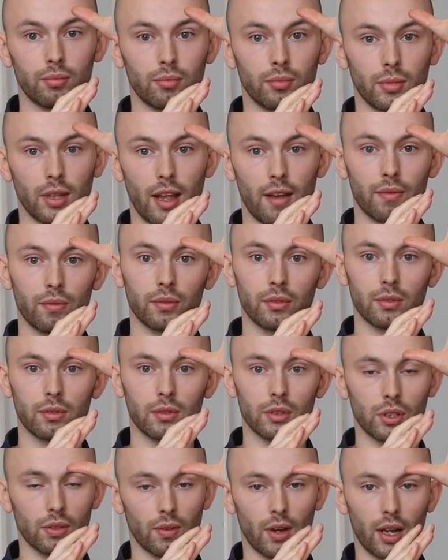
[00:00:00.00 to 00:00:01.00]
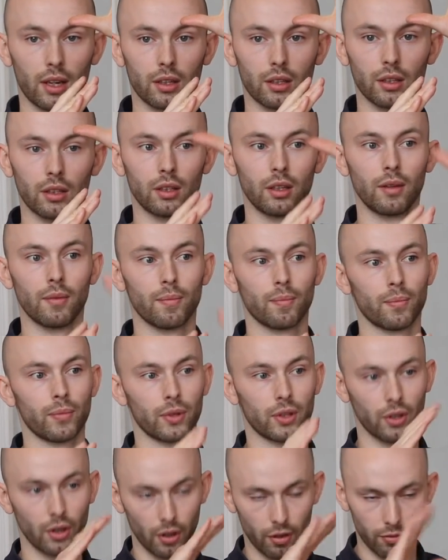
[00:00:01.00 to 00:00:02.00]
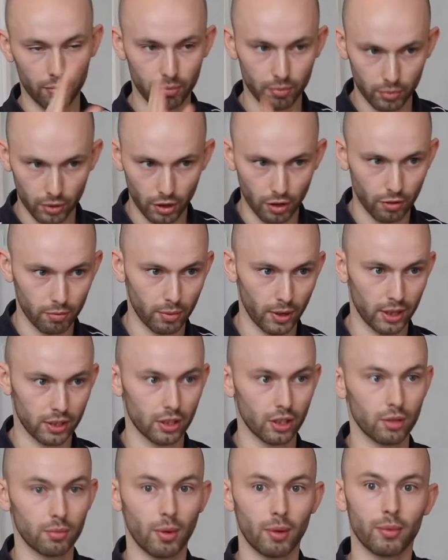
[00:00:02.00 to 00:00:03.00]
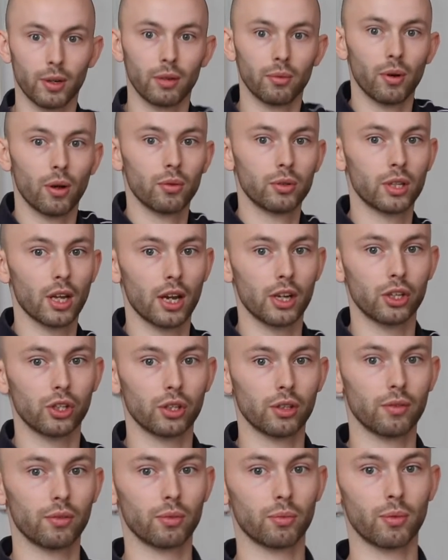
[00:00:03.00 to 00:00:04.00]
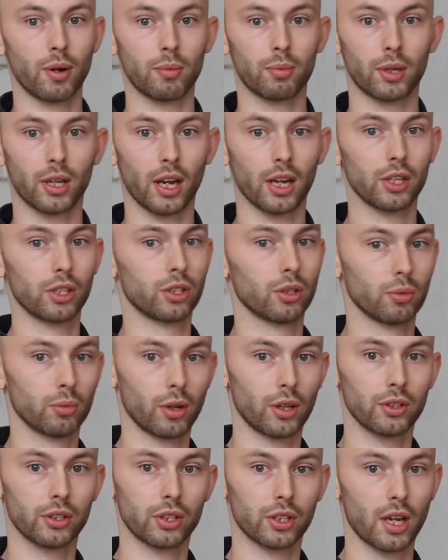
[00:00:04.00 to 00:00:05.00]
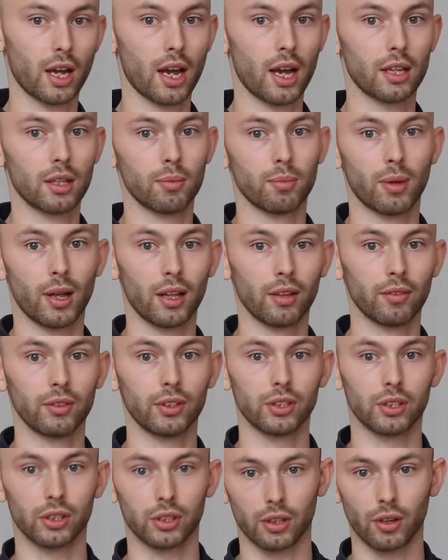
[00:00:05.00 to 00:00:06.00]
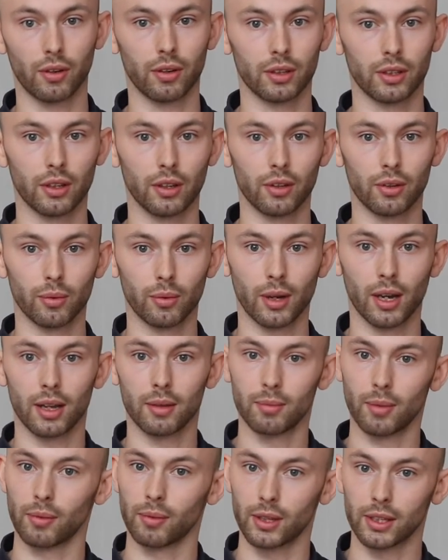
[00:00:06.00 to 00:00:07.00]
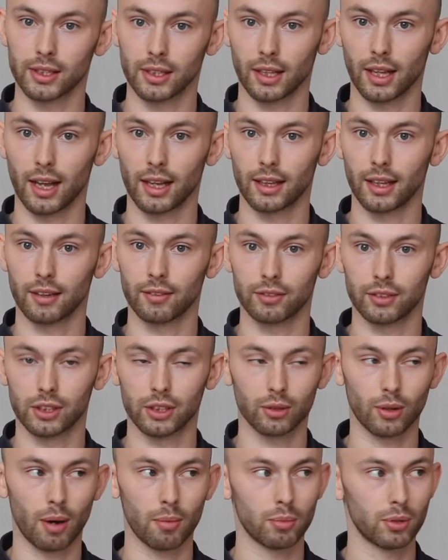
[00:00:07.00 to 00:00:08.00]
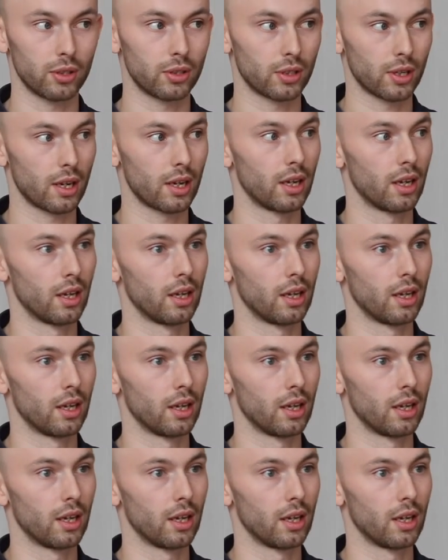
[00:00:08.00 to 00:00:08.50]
left cervical curve pattern, maybe a rotation of the rib cage to one side, the pelvis is going the other way, maybe there's a leg length discrepancy.